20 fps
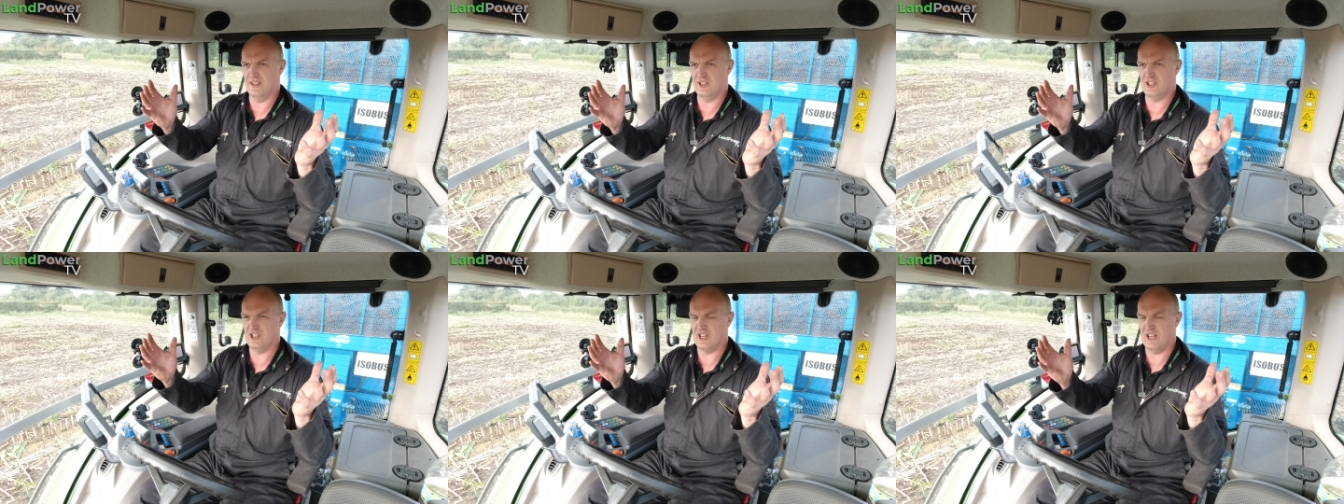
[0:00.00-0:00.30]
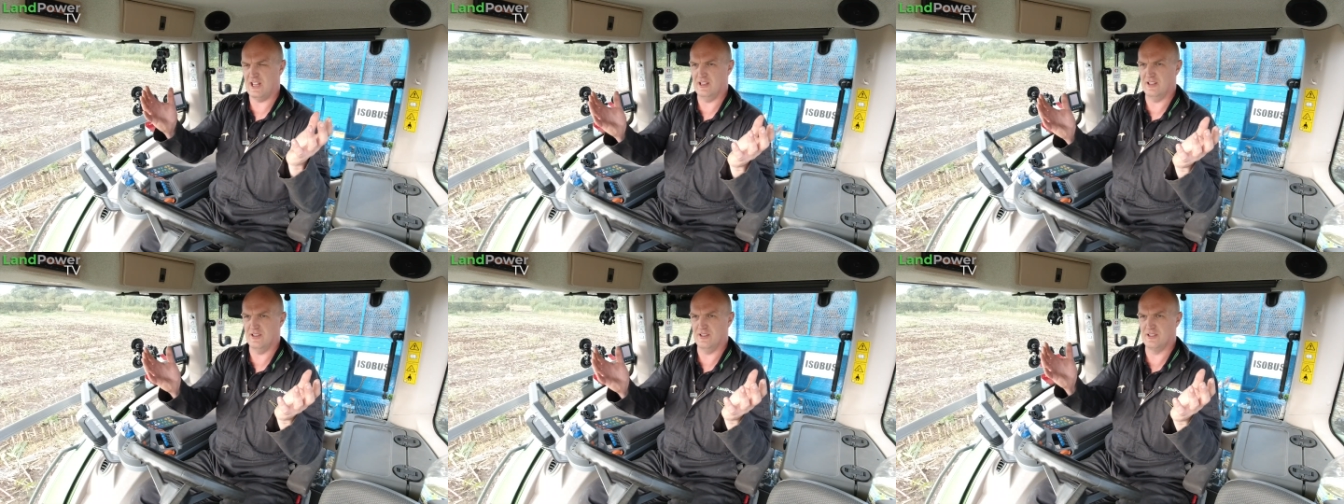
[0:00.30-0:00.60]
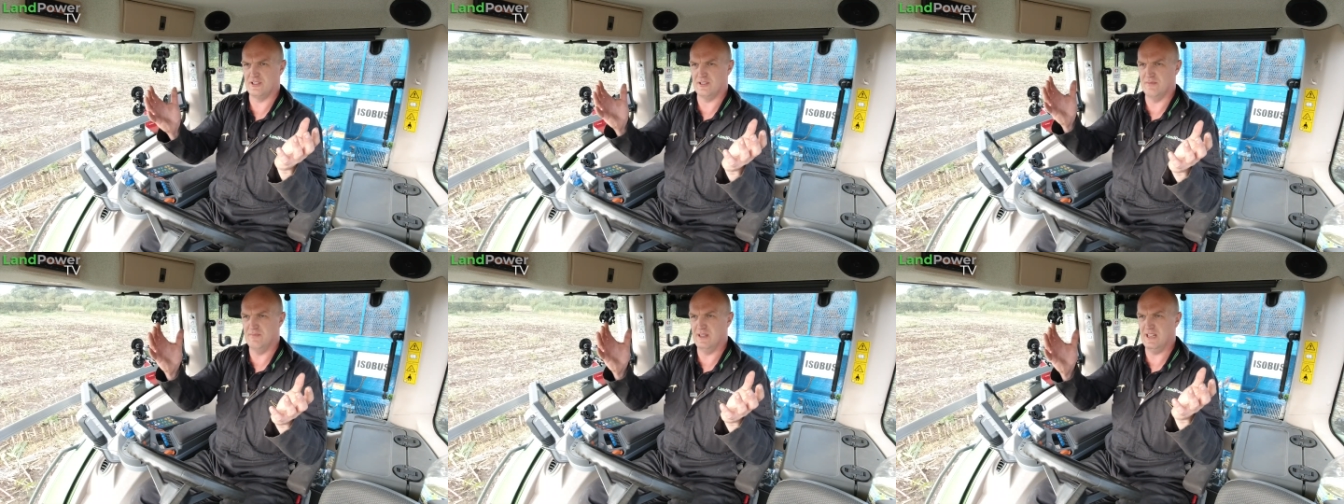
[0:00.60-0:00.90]
the,
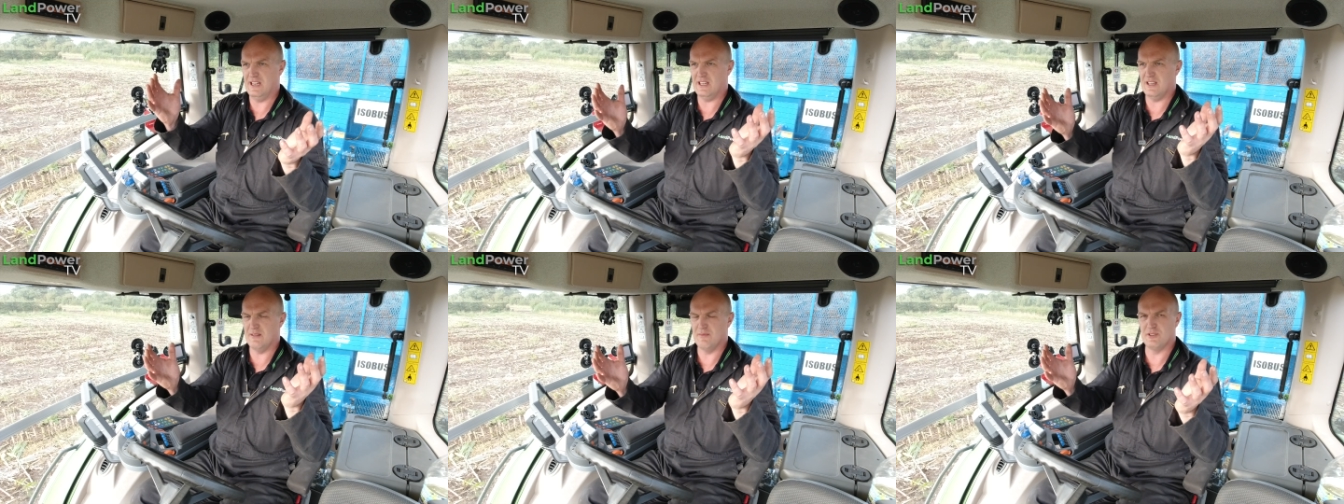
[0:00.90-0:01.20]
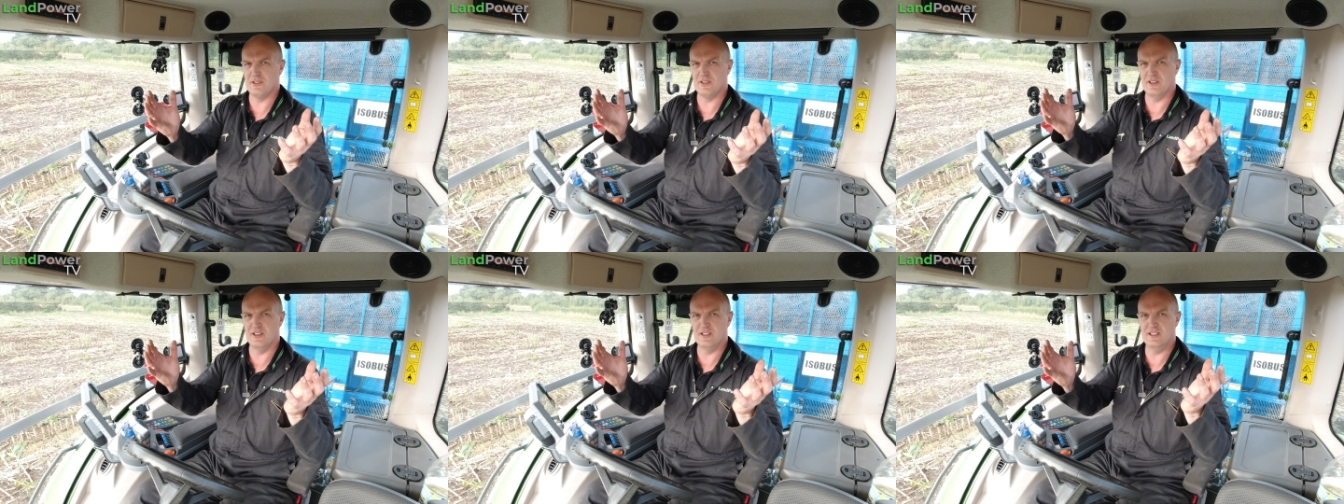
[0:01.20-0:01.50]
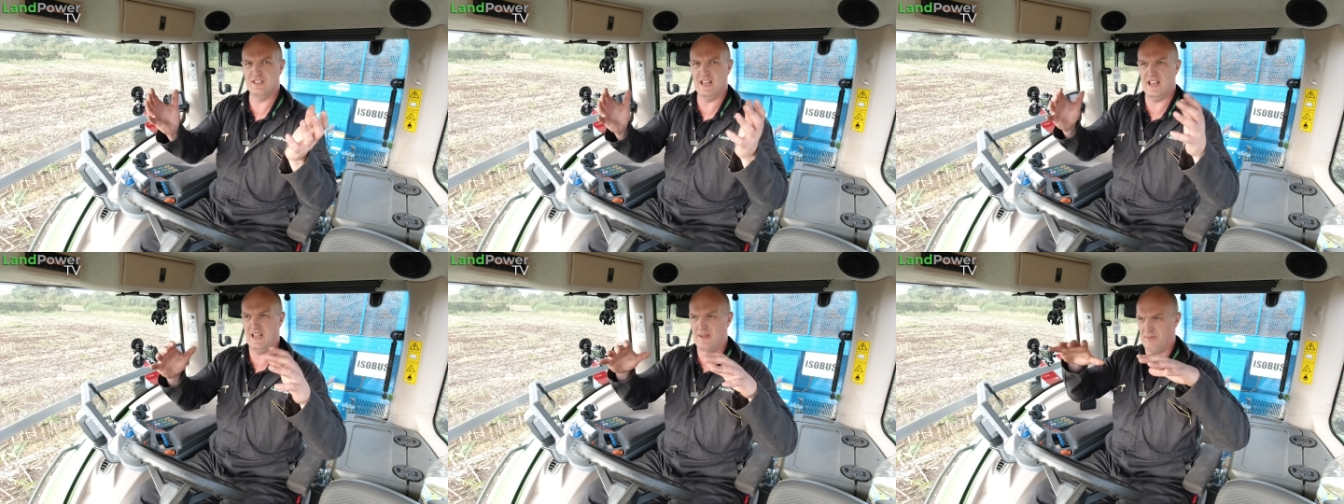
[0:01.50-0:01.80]
shallow to medium sort
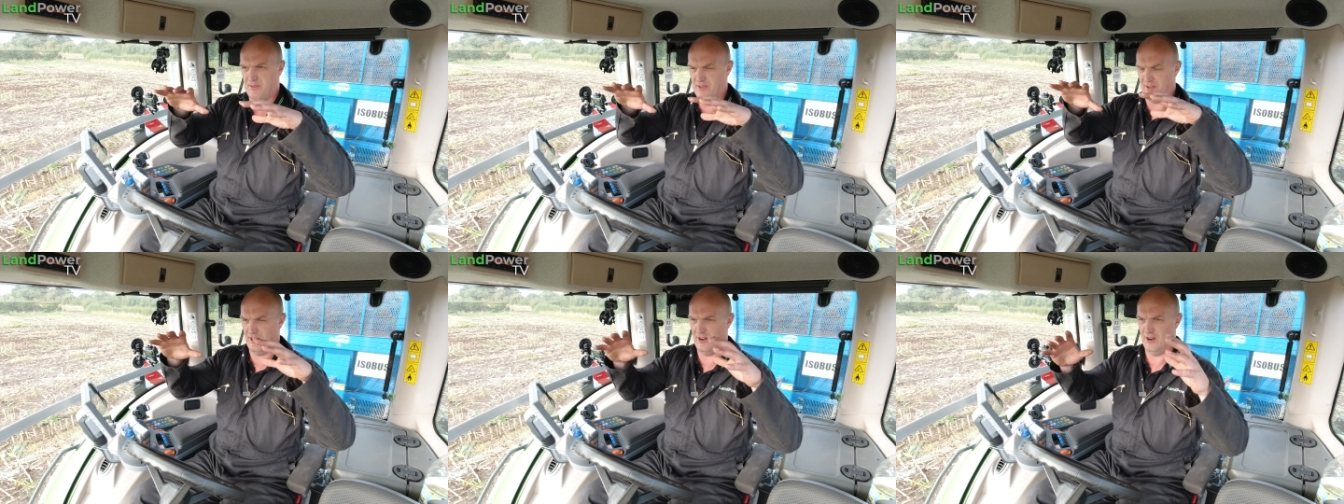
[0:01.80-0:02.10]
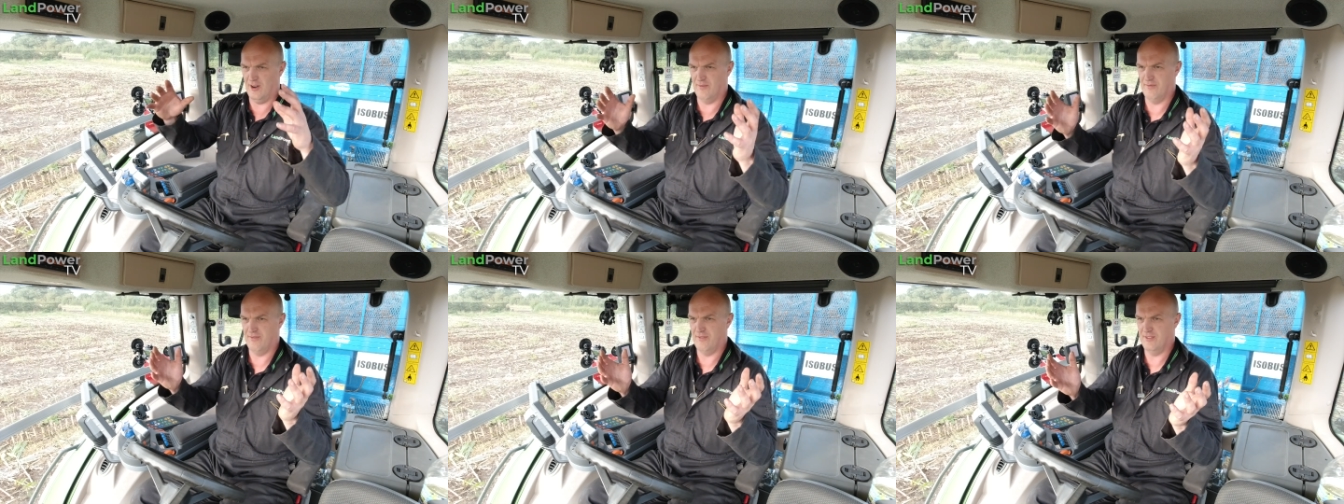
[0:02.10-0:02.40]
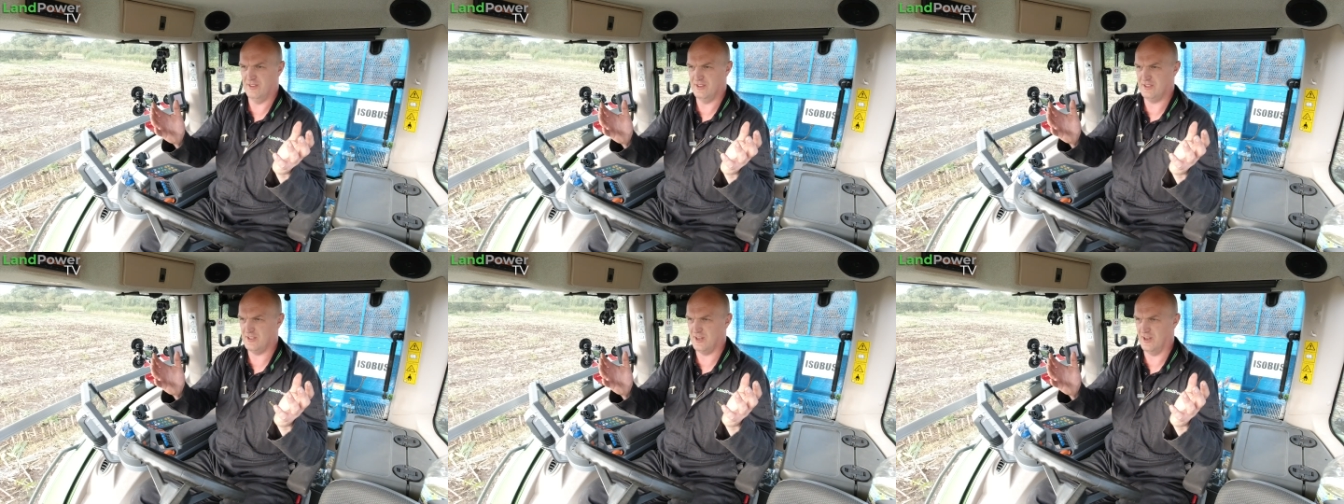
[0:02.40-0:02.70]
of depth of
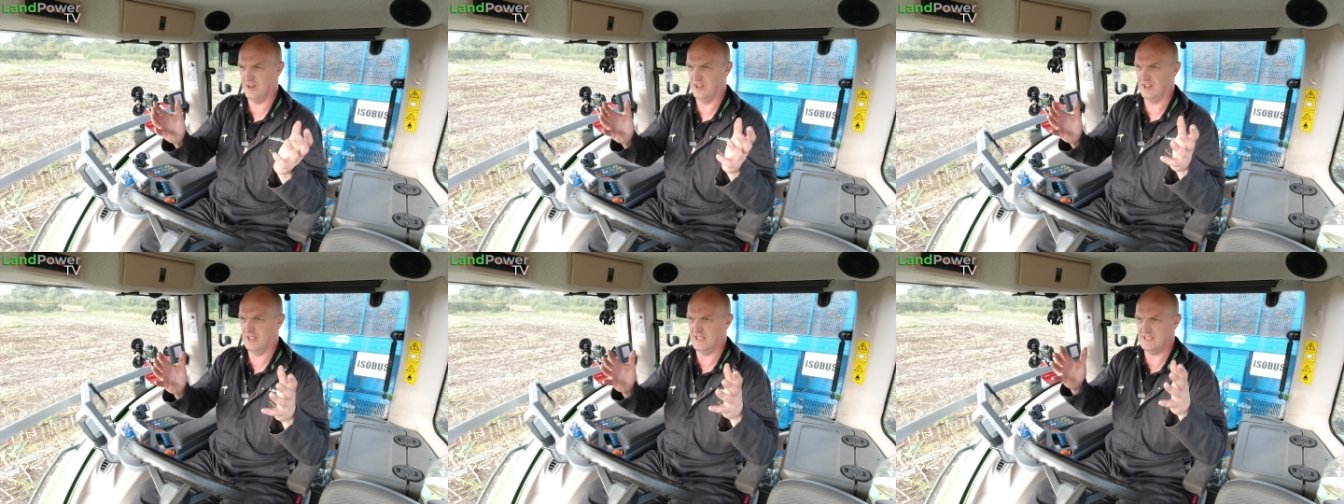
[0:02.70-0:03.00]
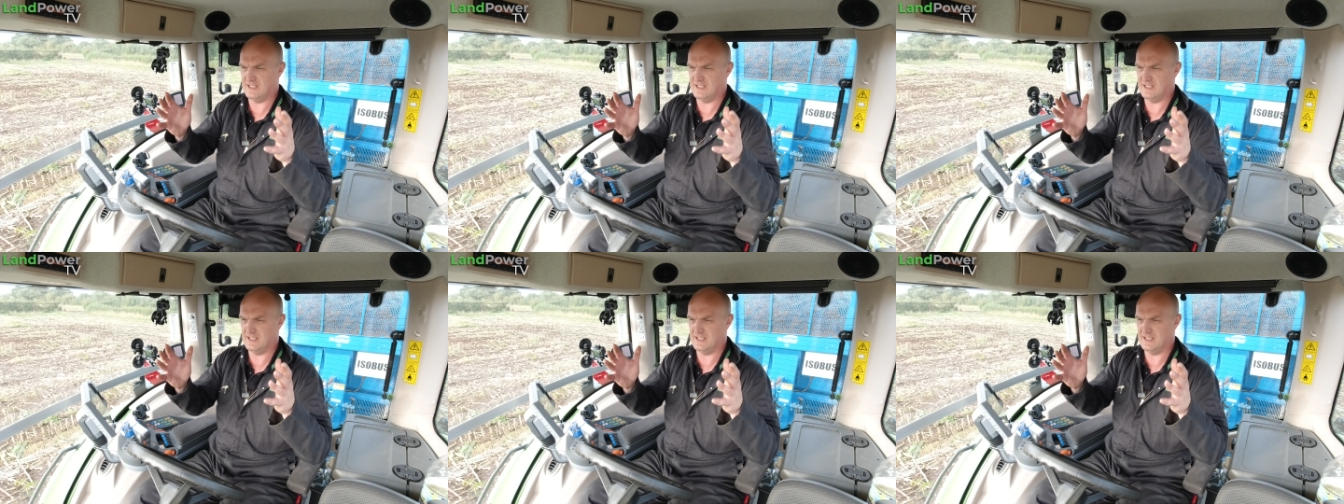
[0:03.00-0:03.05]
the soil.